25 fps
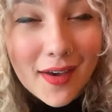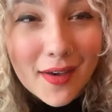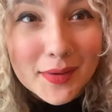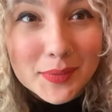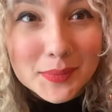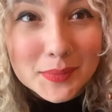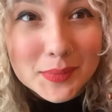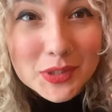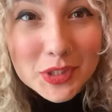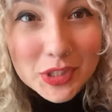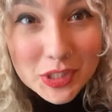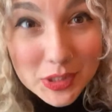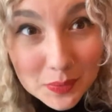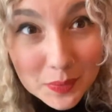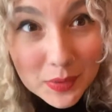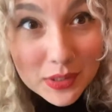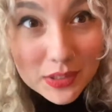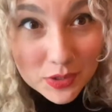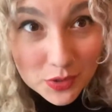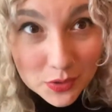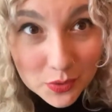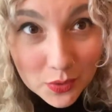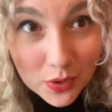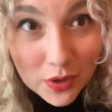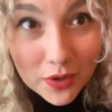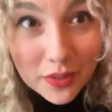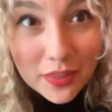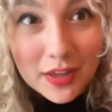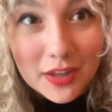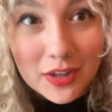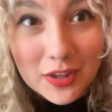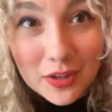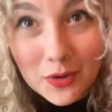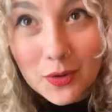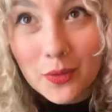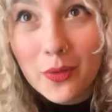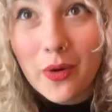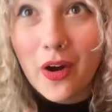Just be sure that
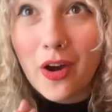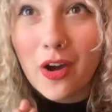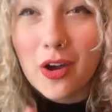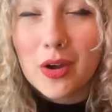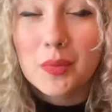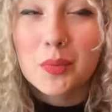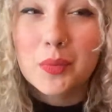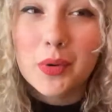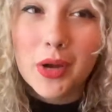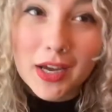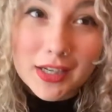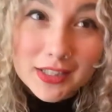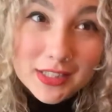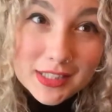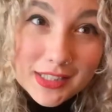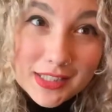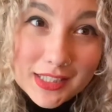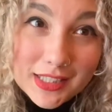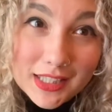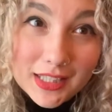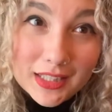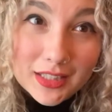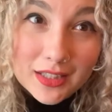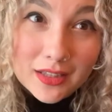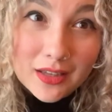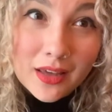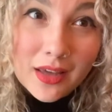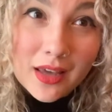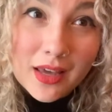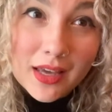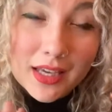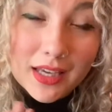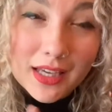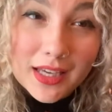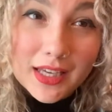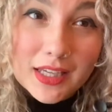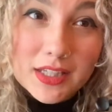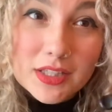you are practicing
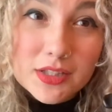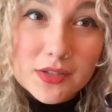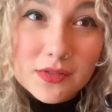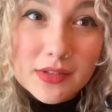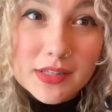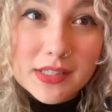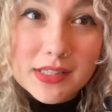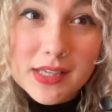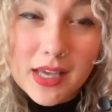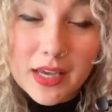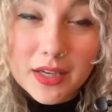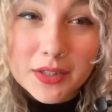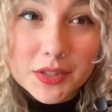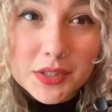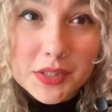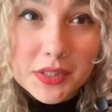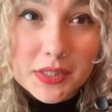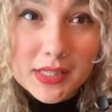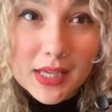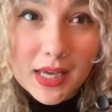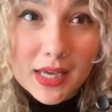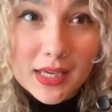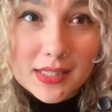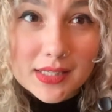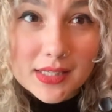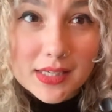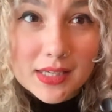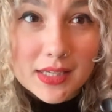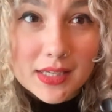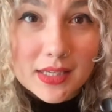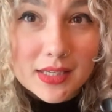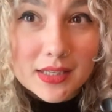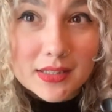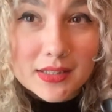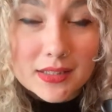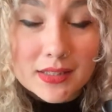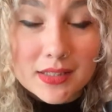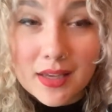each of these
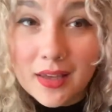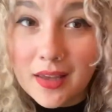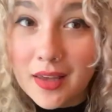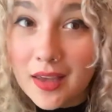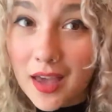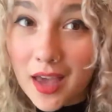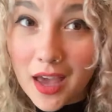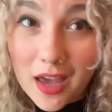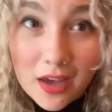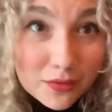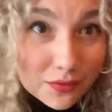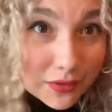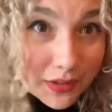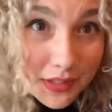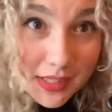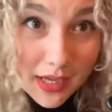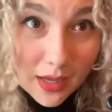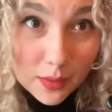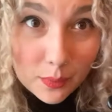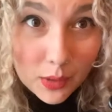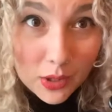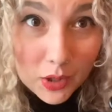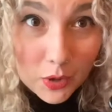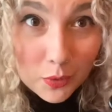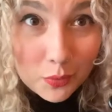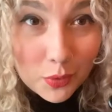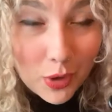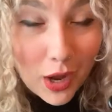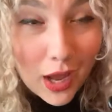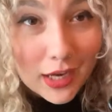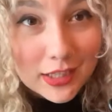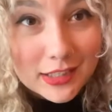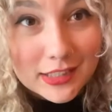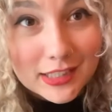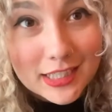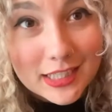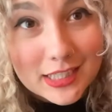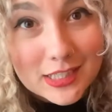exercises every time that you
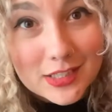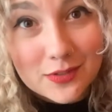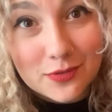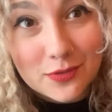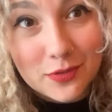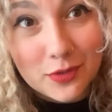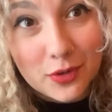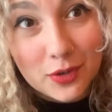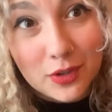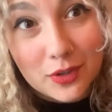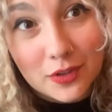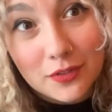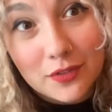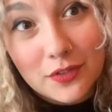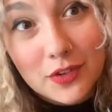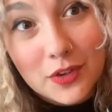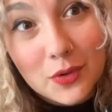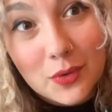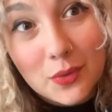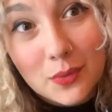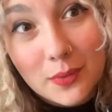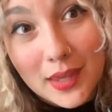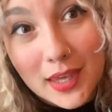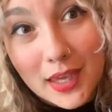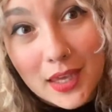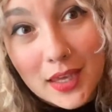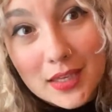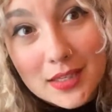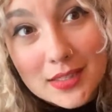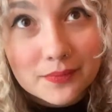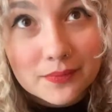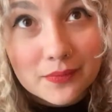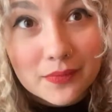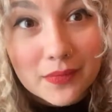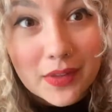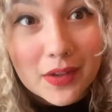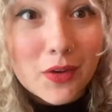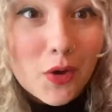practice for a few weeks,
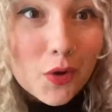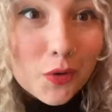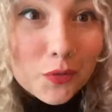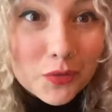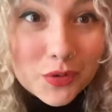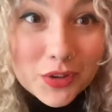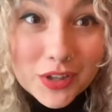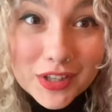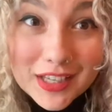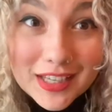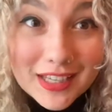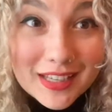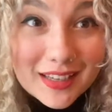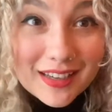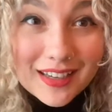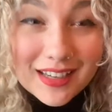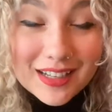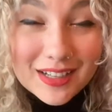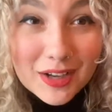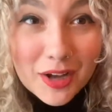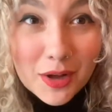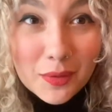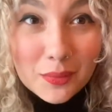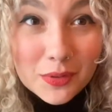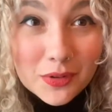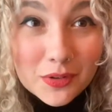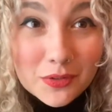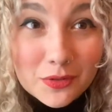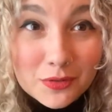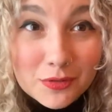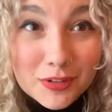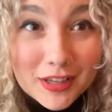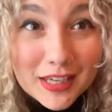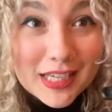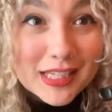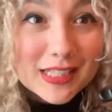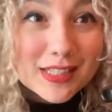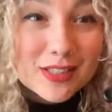and hopefully in a couple of
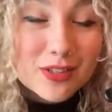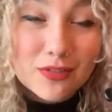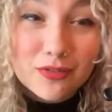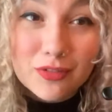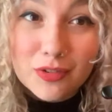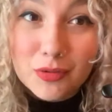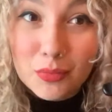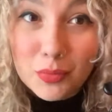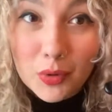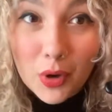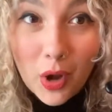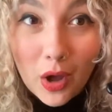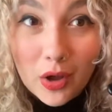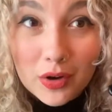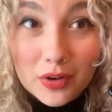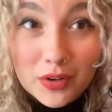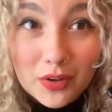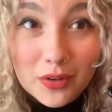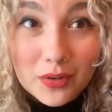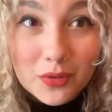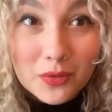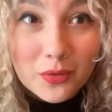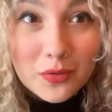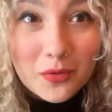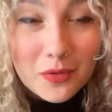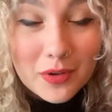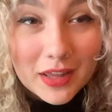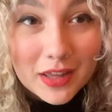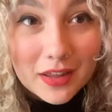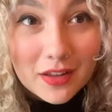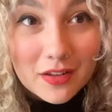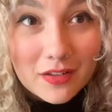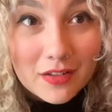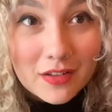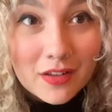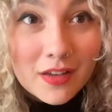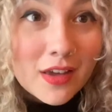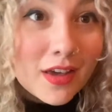weeks your vibrato will
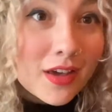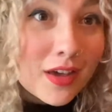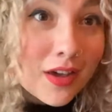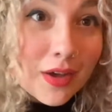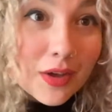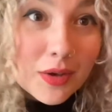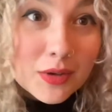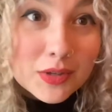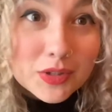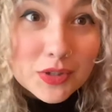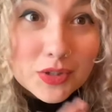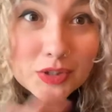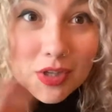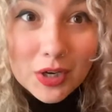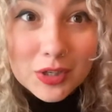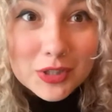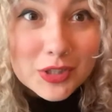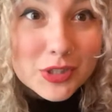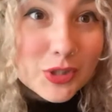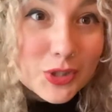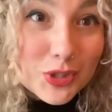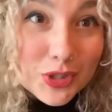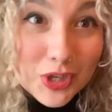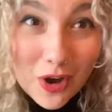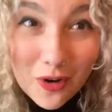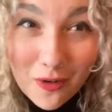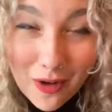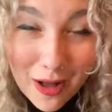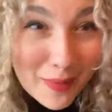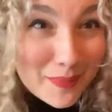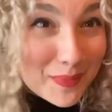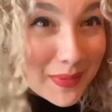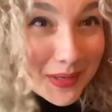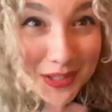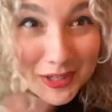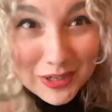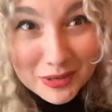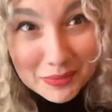start to show up in
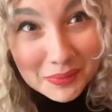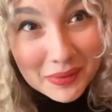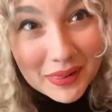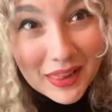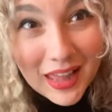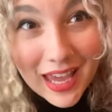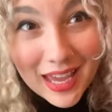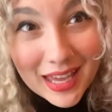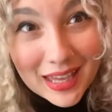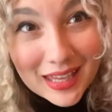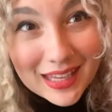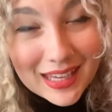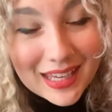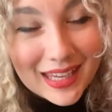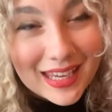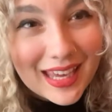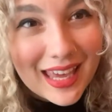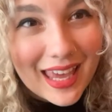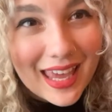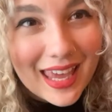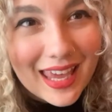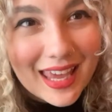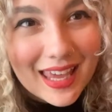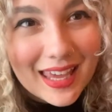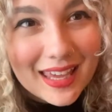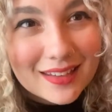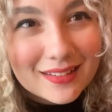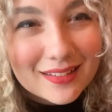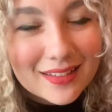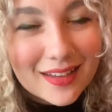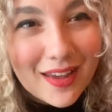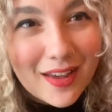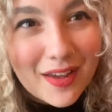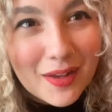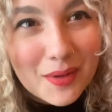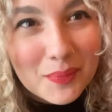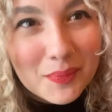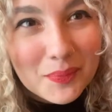your playing and
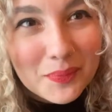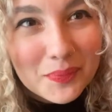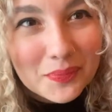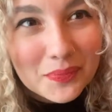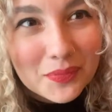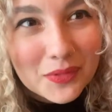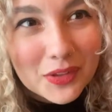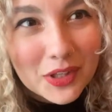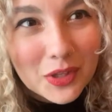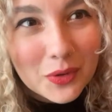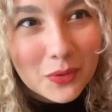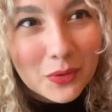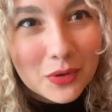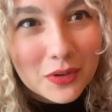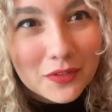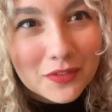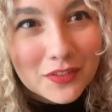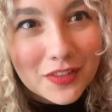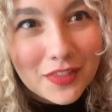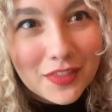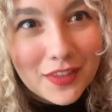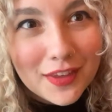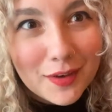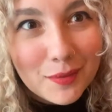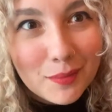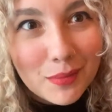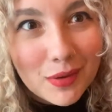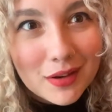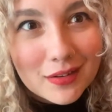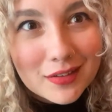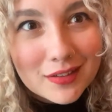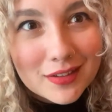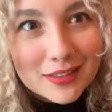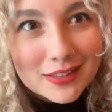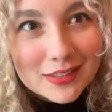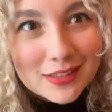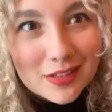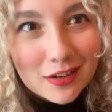you won't have to think about it
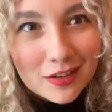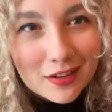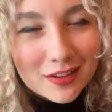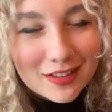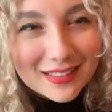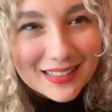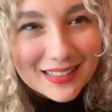as hard.